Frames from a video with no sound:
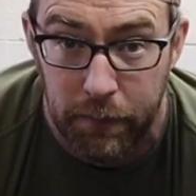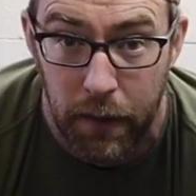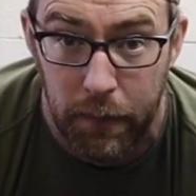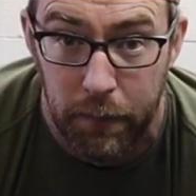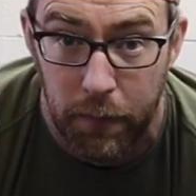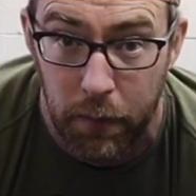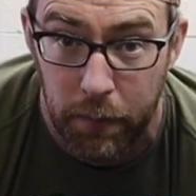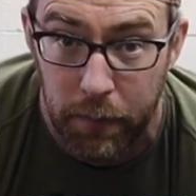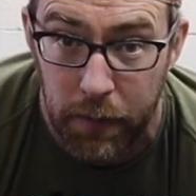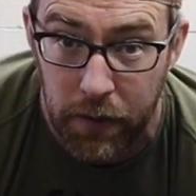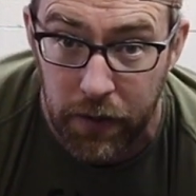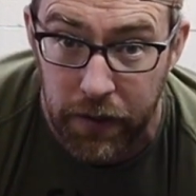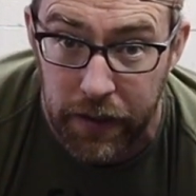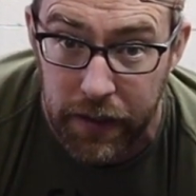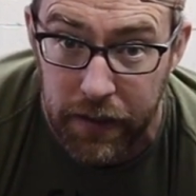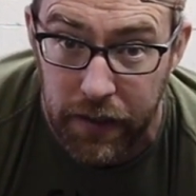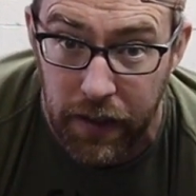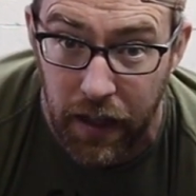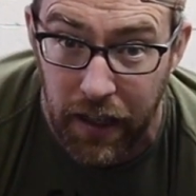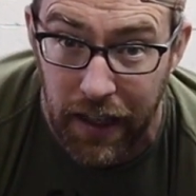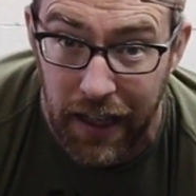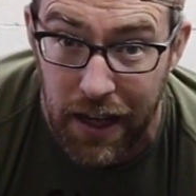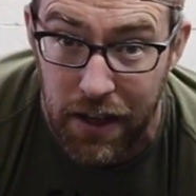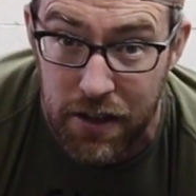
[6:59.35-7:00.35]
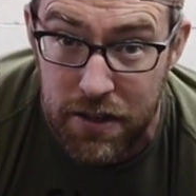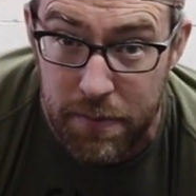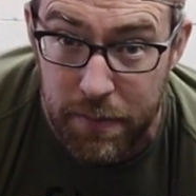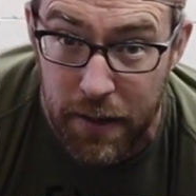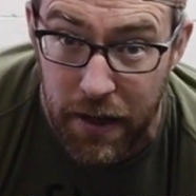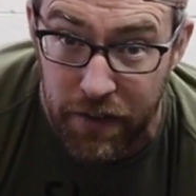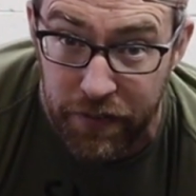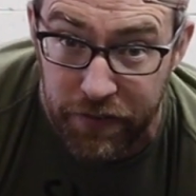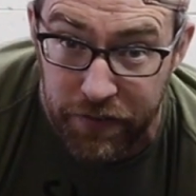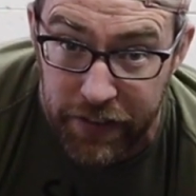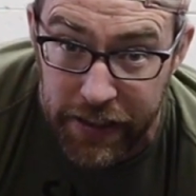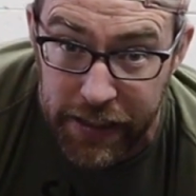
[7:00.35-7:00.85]
My mobility allows
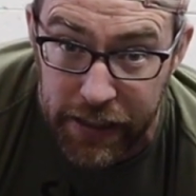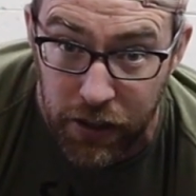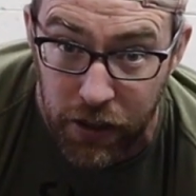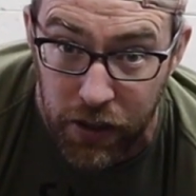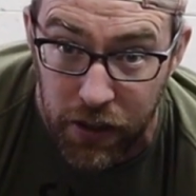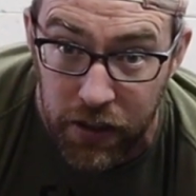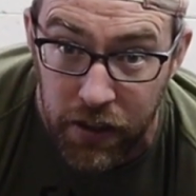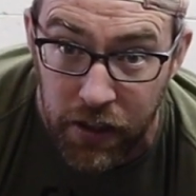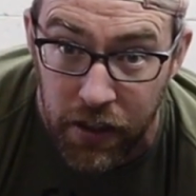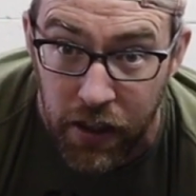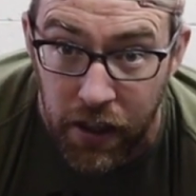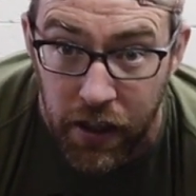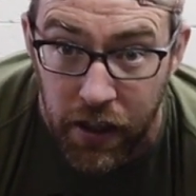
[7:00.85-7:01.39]
about a finger